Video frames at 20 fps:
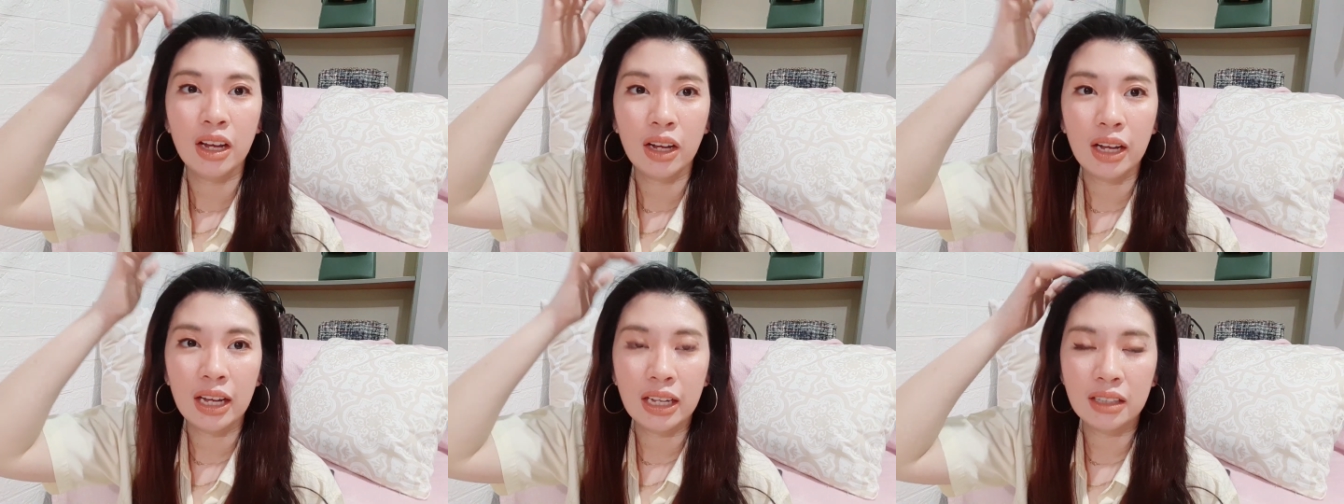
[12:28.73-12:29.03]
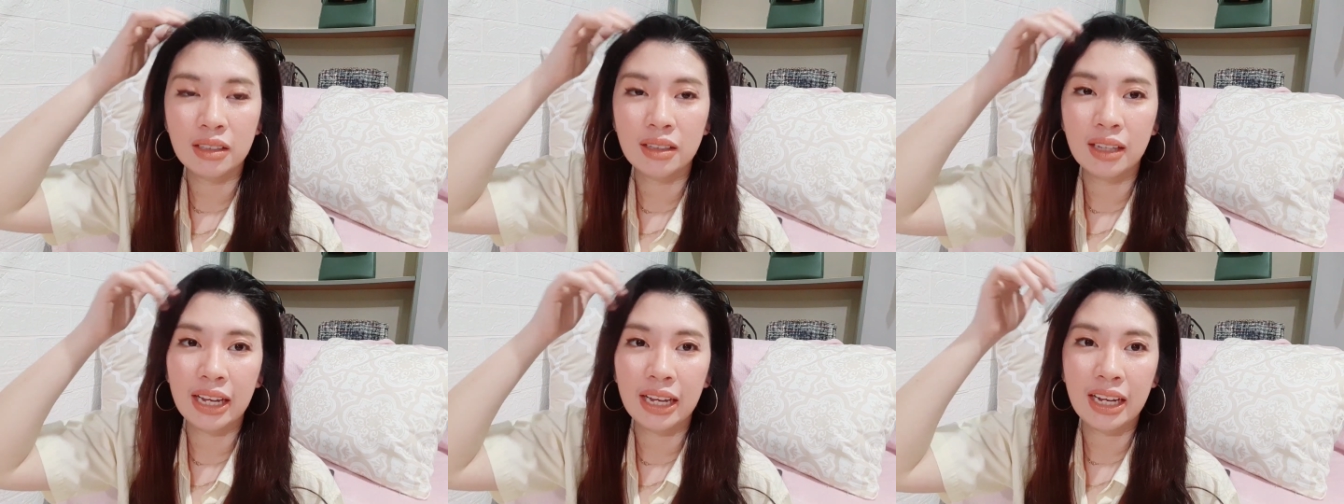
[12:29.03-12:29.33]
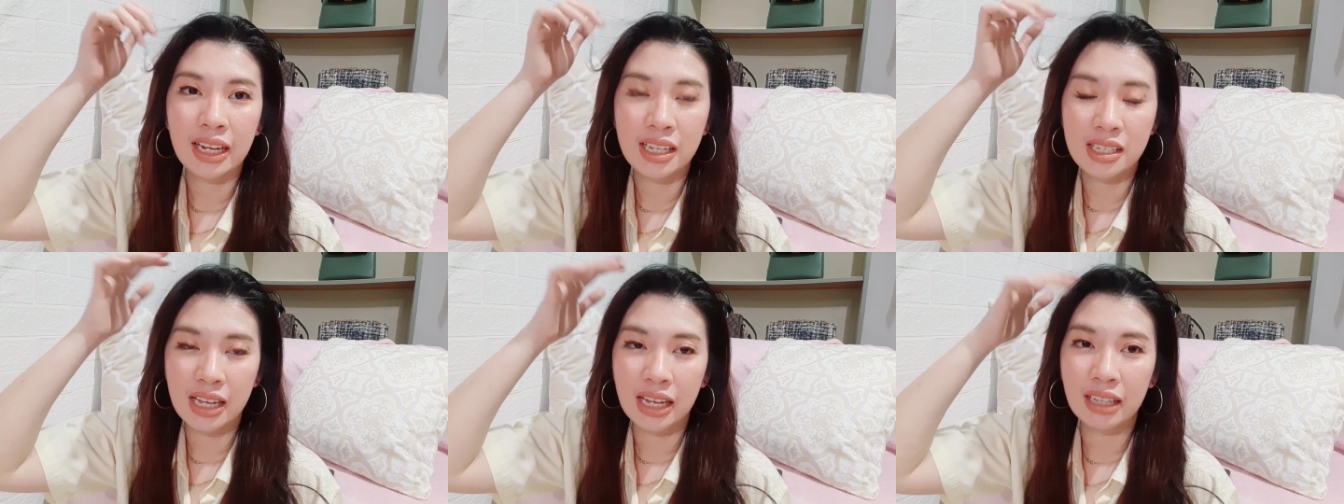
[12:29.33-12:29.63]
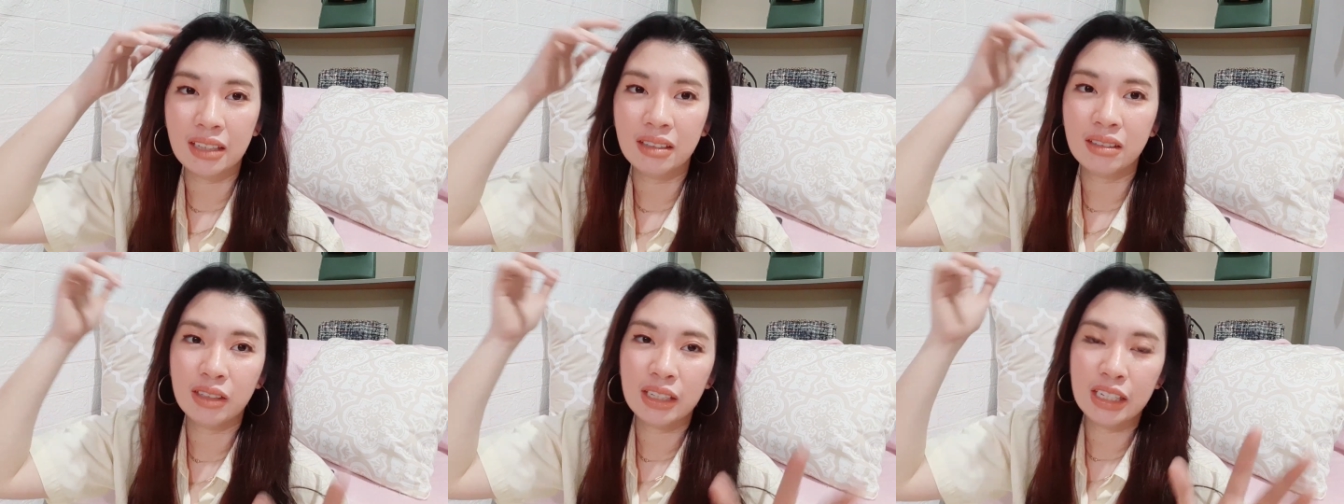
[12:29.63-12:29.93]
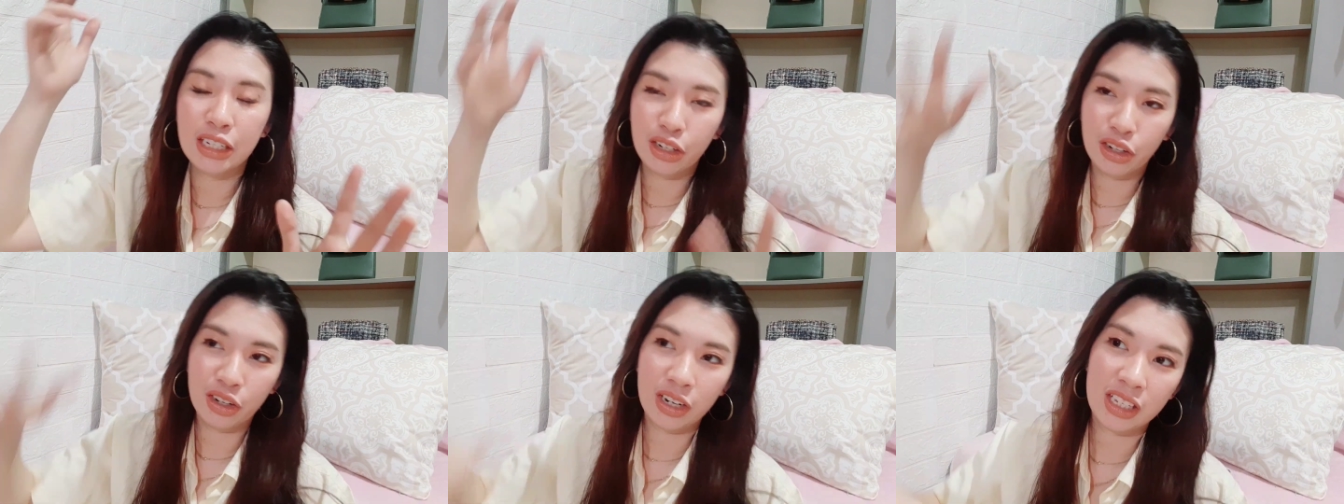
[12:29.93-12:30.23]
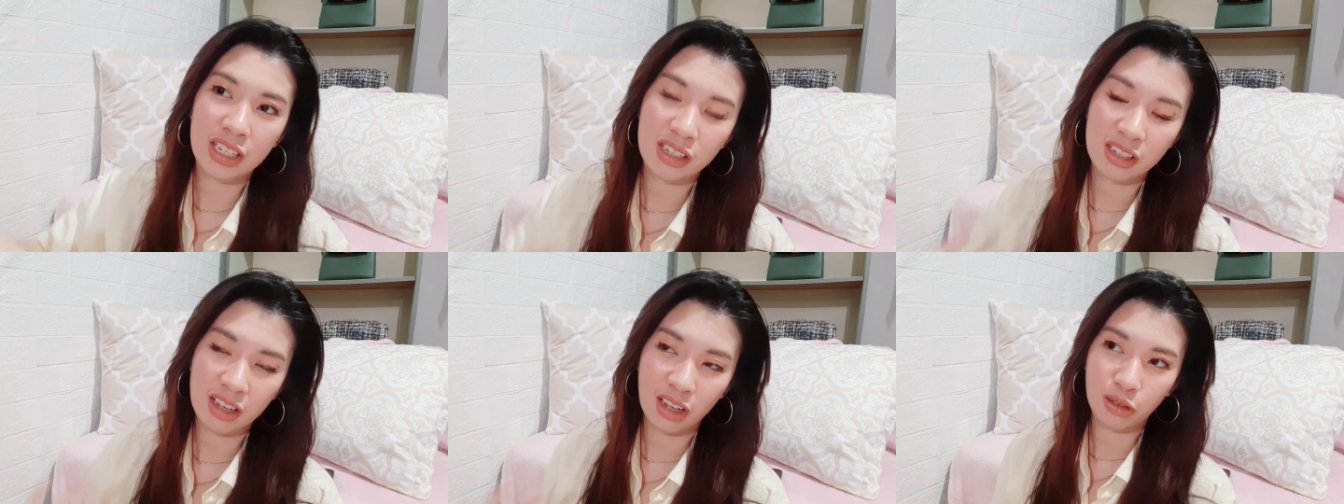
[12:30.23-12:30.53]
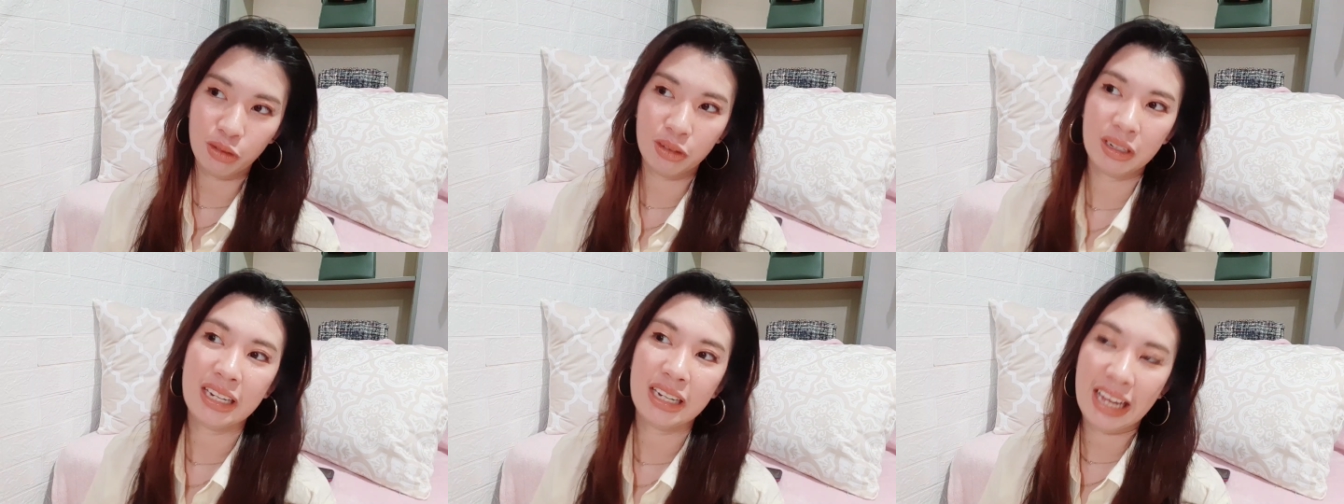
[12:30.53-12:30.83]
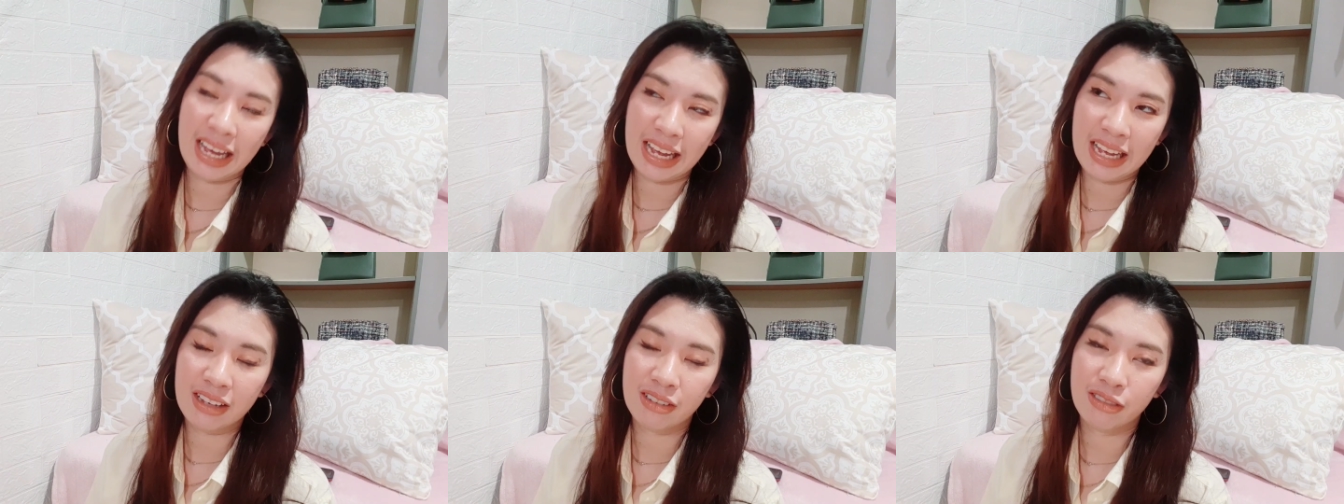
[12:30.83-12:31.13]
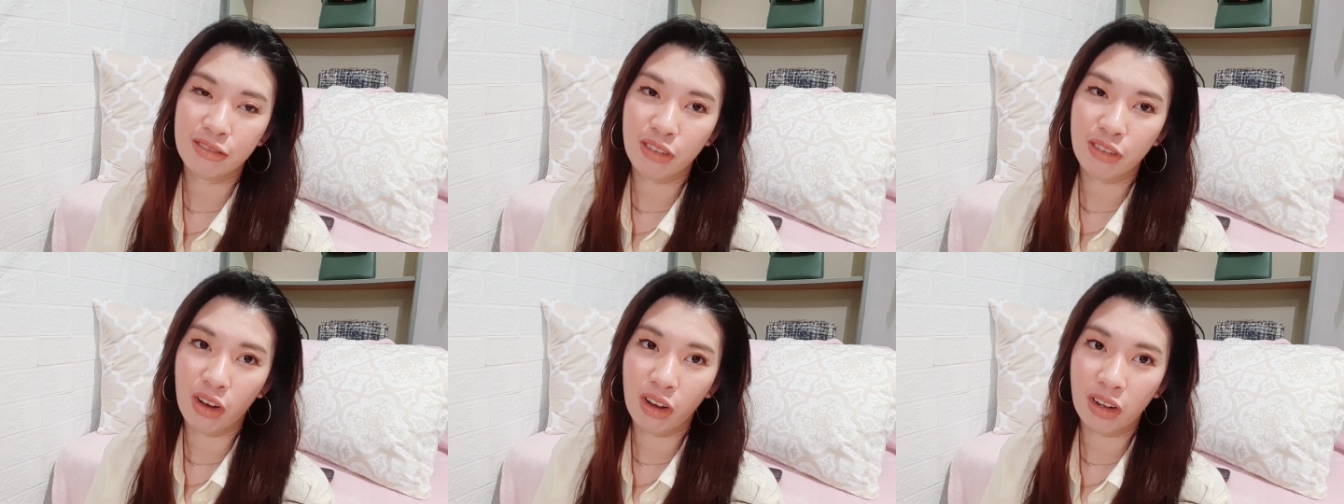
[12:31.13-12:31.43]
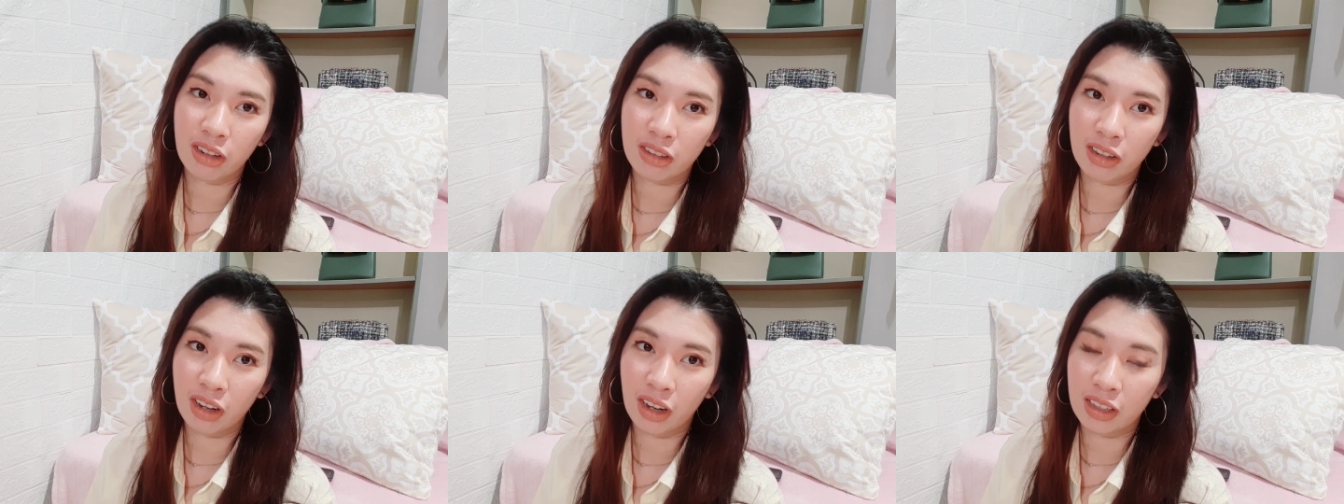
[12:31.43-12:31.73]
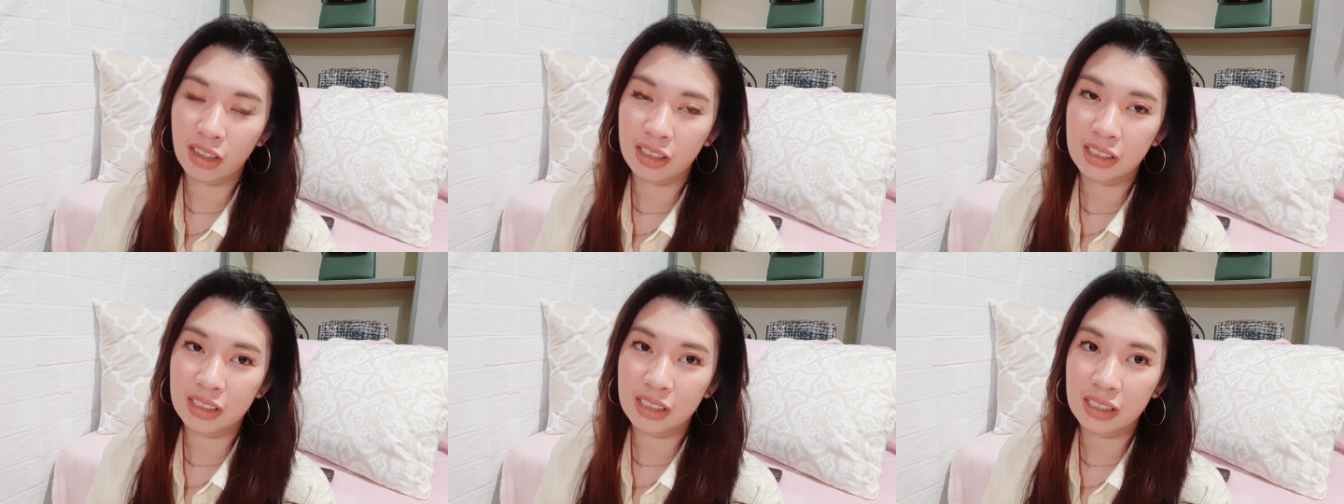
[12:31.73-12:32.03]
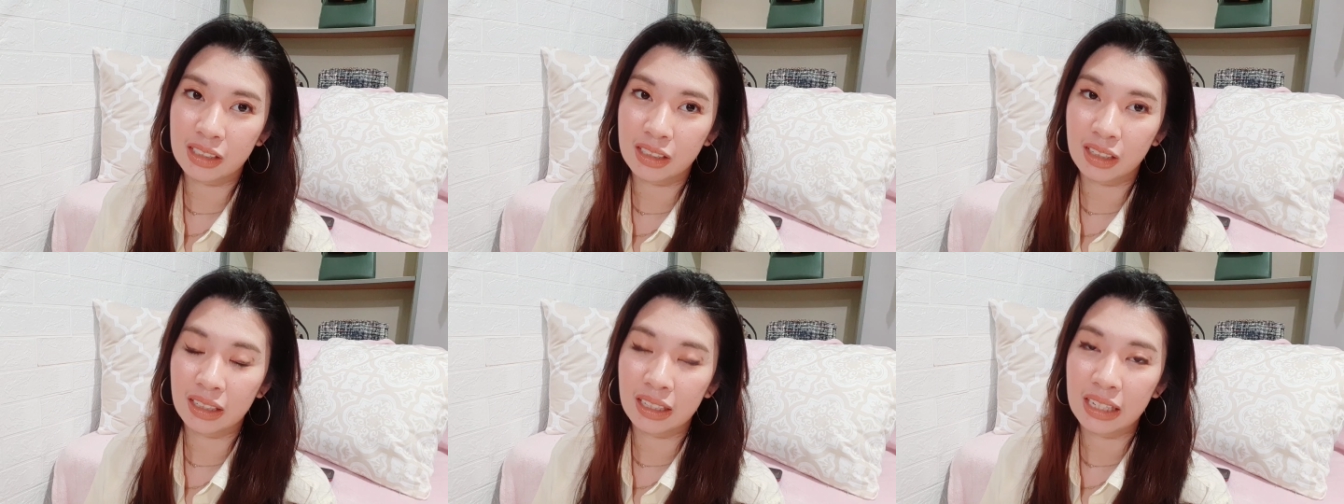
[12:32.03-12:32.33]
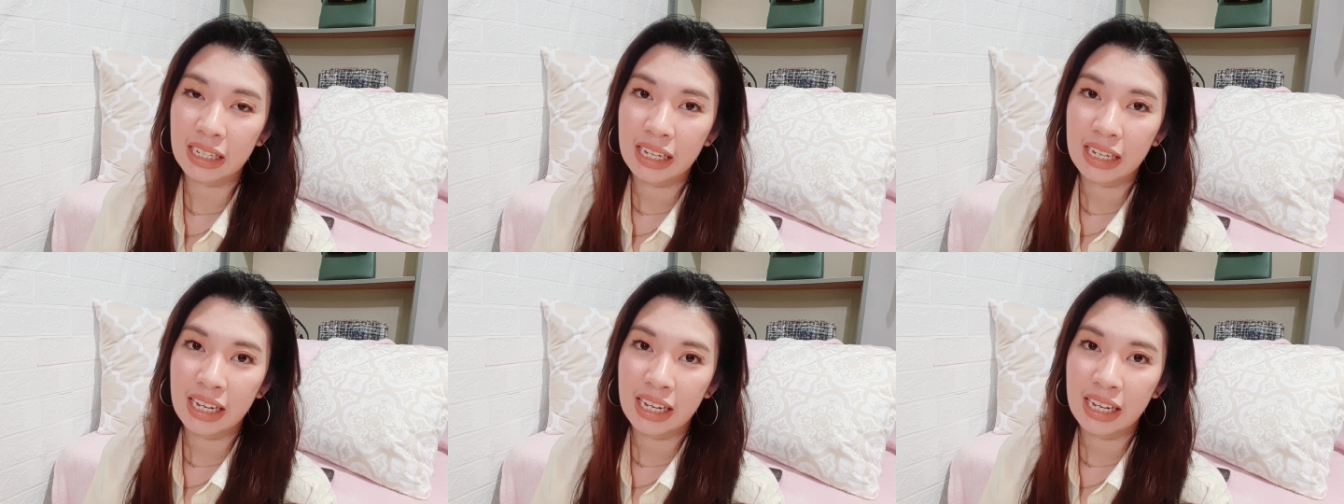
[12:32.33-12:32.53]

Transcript: and like I said here it's not really a fall color season